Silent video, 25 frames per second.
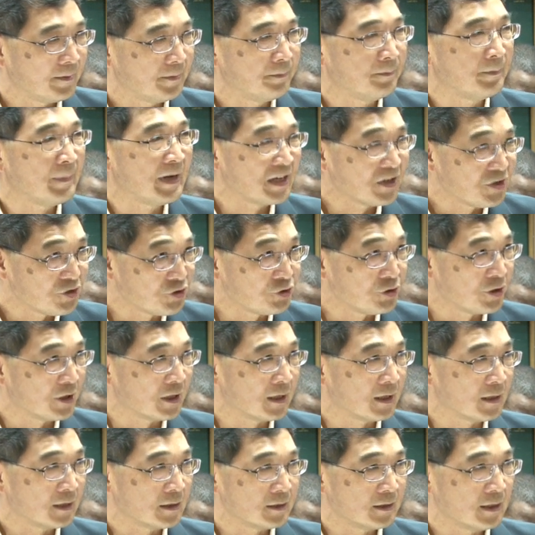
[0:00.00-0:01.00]
manage
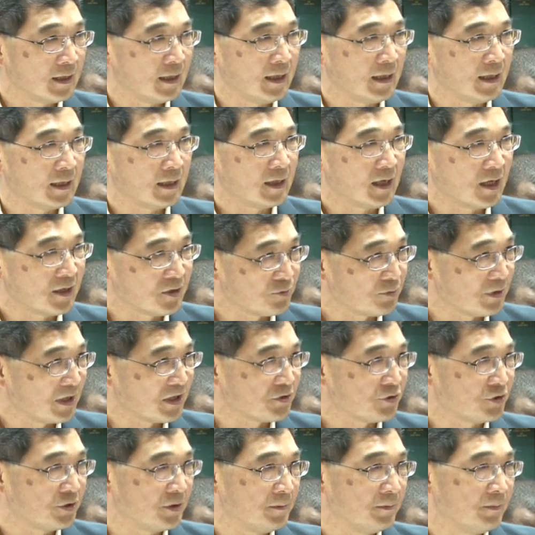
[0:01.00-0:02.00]
the
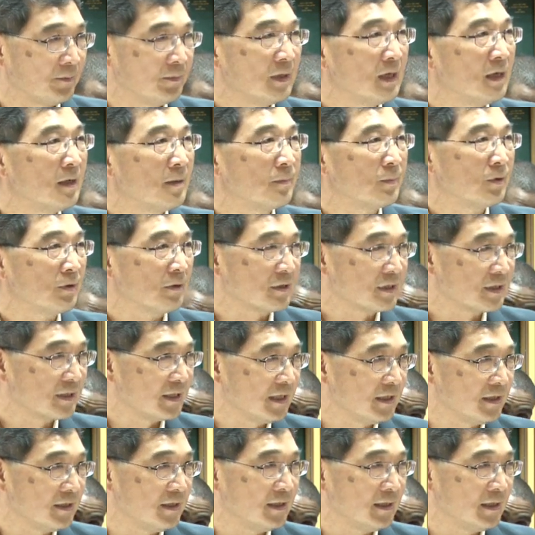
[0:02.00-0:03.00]
construction
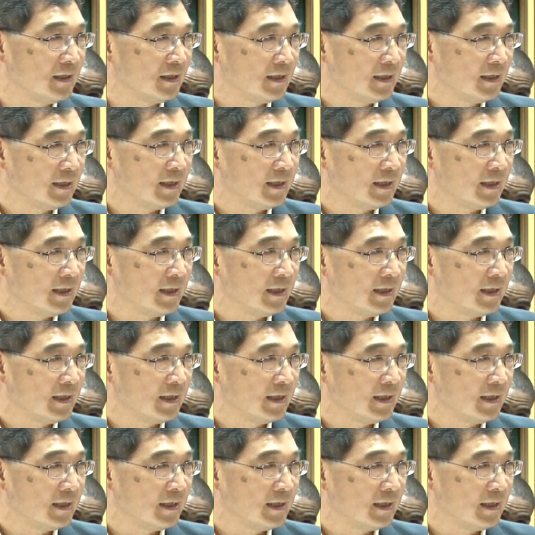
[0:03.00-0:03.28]
proceed.